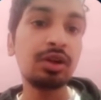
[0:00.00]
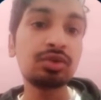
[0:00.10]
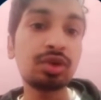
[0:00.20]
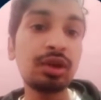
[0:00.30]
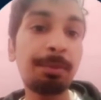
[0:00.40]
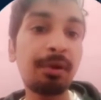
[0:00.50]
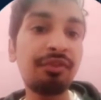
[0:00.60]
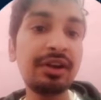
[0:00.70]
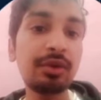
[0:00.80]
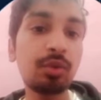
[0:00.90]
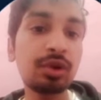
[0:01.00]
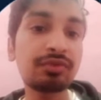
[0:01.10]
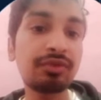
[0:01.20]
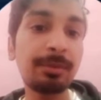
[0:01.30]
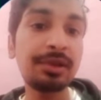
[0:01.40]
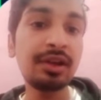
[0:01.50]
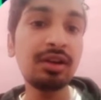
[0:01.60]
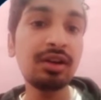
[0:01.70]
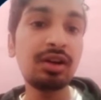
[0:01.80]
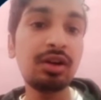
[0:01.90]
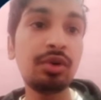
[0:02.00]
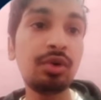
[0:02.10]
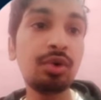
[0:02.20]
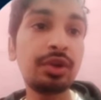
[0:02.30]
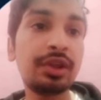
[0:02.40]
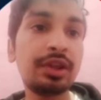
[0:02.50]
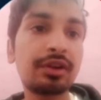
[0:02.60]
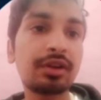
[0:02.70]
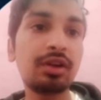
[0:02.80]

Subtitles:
So your profit was from here to here.